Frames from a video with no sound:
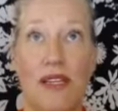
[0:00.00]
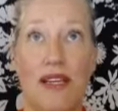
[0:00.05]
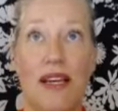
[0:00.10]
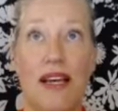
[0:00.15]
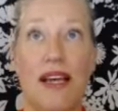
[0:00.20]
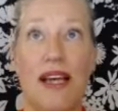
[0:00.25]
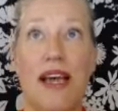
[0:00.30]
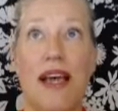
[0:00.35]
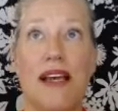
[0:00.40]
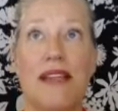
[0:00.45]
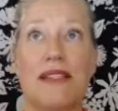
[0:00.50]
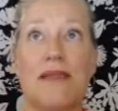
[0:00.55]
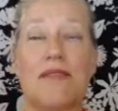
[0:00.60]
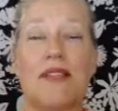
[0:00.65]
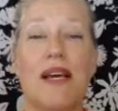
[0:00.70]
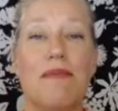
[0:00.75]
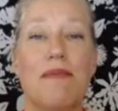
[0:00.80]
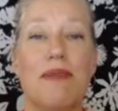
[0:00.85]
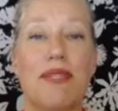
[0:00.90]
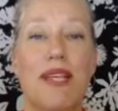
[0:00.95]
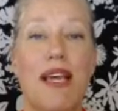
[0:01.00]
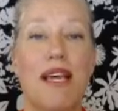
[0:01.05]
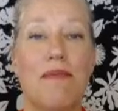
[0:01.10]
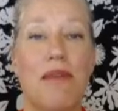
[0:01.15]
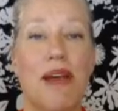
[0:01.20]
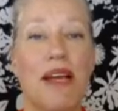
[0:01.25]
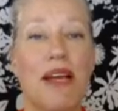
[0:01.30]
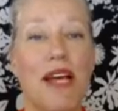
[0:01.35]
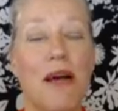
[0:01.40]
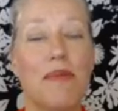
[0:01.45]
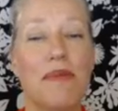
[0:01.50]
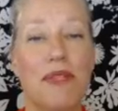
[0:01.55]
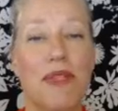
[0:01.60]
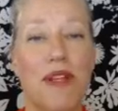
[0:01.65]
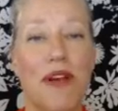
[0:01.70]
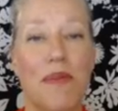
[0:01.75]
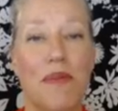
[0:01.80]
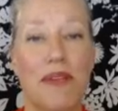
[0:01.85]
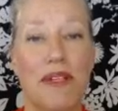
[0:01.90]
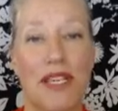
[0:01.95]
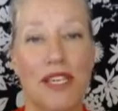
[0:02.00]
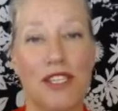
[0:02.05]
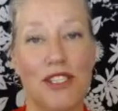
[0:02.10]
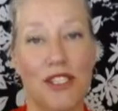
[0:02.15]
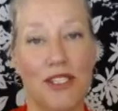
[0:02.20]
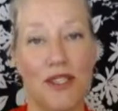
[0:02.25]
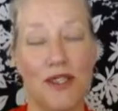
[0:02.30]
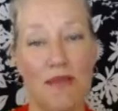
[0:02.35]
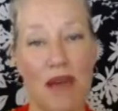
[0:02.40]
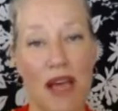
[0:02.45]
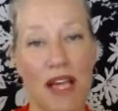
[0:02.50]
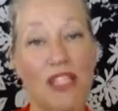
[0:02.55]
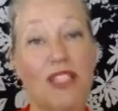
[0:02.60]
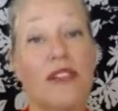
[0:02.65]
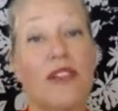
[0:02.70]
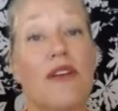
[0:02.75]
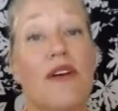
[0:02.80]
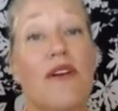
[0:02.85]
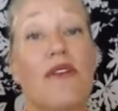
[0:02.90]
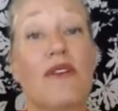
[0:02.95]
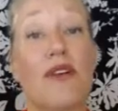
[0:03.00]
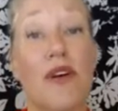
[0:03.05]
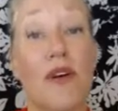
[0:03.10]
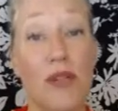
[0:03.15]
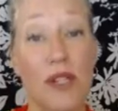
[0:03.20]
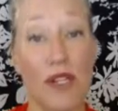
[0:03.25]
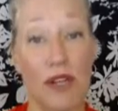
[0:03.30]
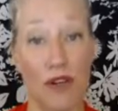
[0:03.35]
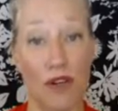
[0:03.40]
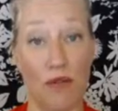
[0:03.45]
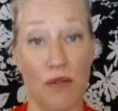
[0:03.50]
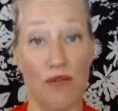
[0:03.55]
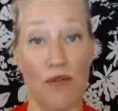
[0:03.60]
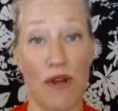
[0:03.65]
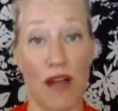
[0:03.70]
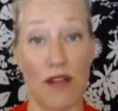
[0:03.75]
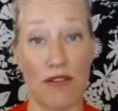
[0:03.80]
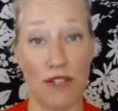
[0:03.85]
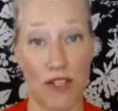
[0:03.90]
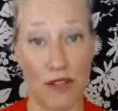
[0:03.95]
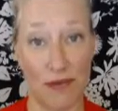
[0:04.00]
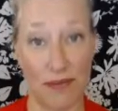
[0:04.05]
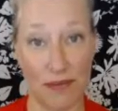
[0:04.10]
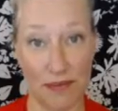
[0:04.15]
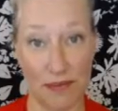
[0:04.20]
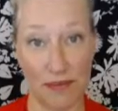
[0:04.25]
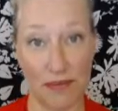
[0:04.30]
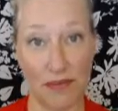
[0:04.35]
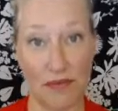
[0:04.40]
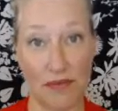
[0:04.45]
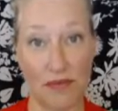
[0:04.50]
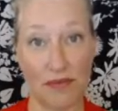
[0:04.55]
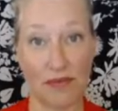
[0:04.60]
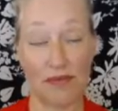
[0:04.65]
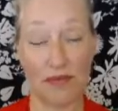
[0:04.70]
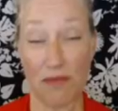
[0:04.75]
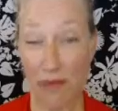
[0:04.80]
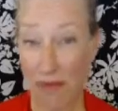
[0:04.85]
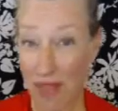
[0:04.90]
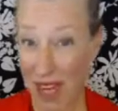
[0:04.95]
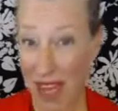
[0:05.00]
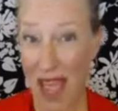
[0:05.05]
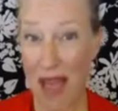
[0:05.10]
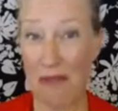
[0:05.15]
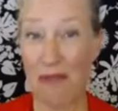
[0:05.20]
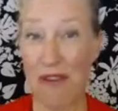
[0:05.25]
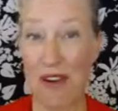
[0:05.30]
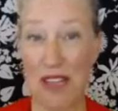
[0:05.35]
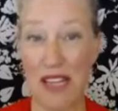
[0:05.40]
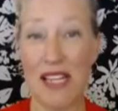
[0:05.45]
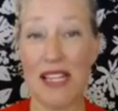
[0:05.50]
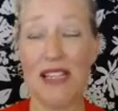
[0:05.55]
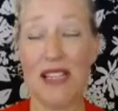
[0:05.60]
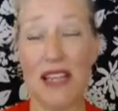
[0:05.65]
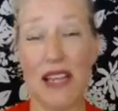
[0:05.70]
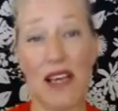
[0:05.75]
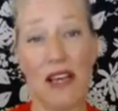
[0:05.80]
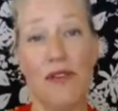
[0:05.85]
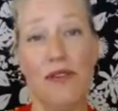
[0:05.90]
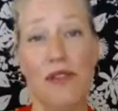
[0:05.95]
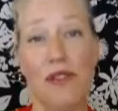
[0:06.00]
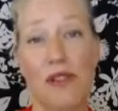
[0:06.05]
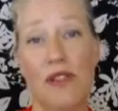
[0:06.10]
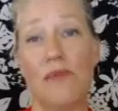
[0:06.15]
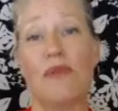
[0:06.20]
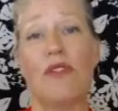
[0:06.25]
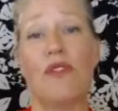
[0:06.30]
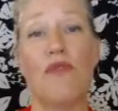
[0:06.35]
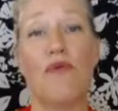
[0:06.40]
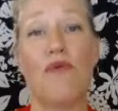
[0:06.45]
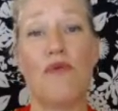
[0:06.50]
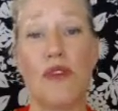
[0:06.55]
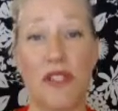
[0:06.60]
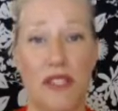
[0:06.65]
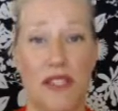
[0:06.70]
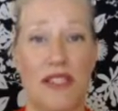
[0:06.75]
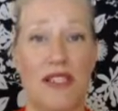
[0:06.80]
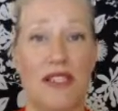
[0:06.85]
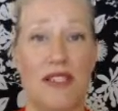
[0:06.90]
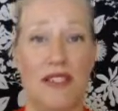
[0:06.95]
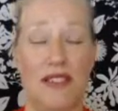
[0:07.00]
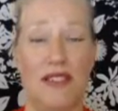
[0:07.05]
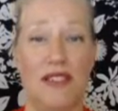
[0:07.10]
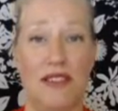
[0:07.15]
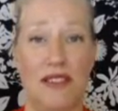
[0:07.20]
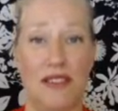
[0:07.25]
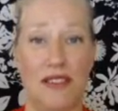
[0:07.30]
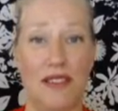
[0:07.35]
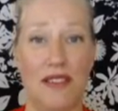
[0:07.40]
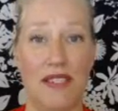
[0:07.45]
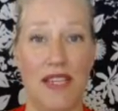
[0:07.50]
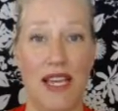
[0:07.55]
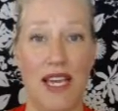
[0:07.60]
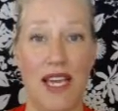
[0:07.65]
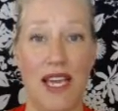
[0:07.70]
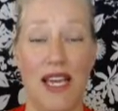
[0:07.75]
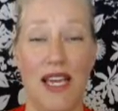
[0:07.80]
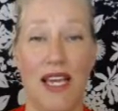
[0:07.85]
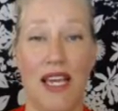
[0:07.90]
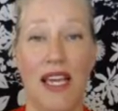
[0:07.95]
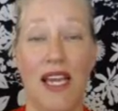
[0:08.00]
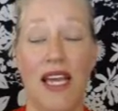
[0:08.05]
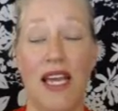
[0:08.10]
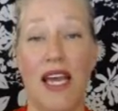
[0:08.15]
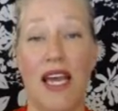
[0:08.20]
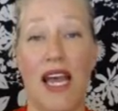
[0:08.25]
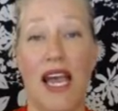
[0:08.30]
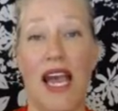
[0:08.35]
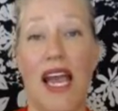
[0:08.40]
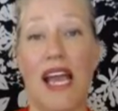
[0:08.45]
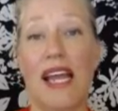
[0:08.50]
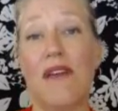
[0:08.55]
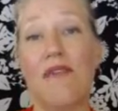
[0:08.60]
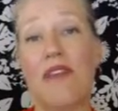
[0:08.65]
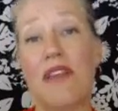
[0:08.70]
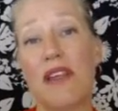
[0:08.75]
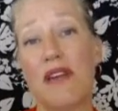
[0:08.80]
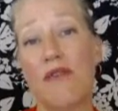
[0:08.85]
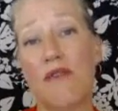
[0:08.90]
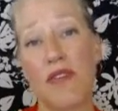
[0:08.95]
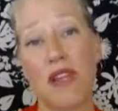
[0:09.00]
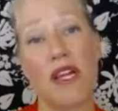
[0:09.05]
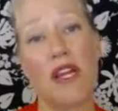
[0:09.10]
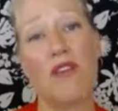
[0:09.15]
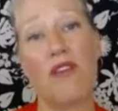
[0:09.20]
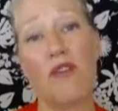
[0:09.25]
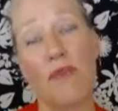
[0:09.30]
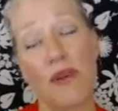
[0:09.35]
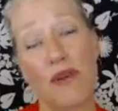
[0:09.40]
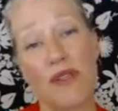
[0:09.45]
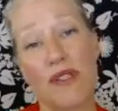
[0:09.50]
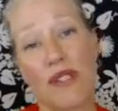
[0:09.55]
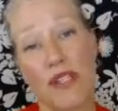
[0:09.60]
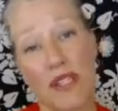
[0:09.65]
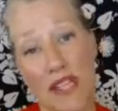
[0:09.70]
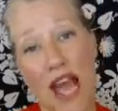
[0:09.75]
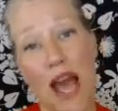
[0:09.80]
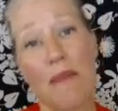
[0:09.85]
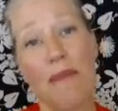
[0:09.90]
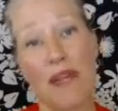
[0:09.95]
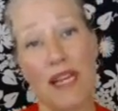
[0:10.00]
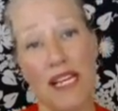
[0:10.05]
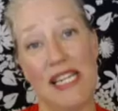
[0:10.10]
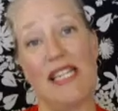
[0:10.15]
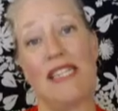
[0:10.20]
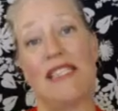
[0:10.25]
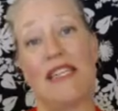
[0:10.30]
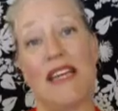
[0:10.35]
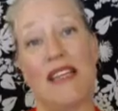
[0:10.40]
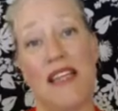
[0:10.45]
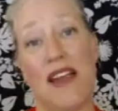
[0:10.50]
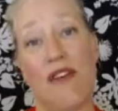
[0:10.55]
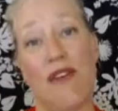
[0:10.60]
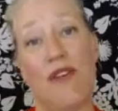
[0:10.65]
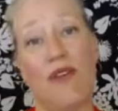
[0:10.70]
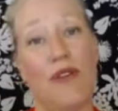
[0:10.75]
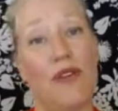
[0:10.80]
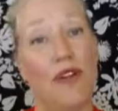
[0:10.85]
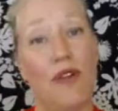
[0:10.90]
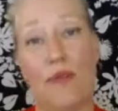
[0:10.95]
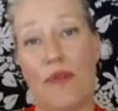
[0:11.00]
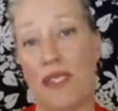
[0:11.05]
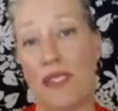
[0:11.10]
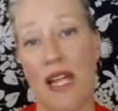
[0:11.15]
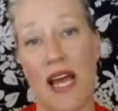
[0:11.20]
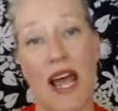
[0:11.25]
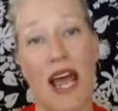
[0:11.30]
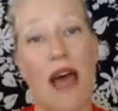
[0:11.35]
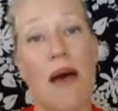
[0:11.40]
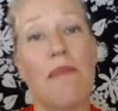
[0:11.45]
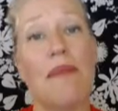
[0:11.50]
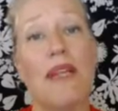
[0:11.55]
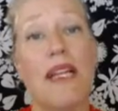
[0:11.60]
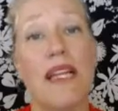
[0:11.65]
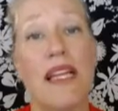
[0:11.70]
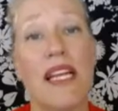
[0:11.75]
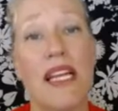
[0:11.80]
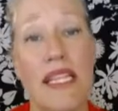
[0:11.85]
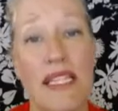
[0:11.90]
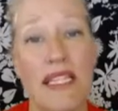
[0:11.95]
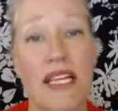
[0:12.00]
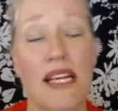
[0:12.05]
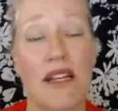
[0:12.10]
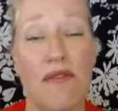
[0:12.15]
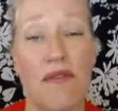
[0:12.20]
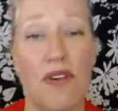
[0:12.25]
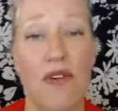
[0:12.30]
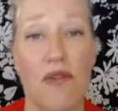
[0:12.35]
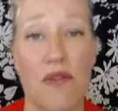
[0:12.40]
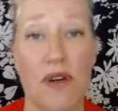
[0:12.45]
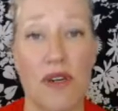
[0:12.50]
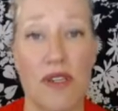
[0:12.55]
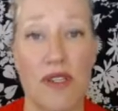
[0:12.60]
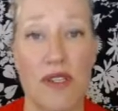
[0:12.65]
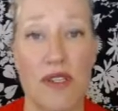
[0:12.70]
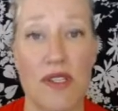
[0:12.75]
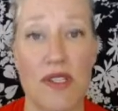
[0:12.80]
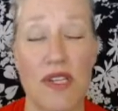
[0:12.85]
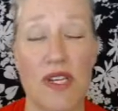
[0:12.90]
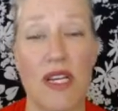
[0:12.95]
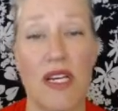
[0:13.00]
I sometimes say in my couples therapy sessions, imagine that there's a hula hoop around you. Everything in that hula hoop is yours, okay? And everything for that other person is happening inside their hula hoop. It's not happening inside of yours.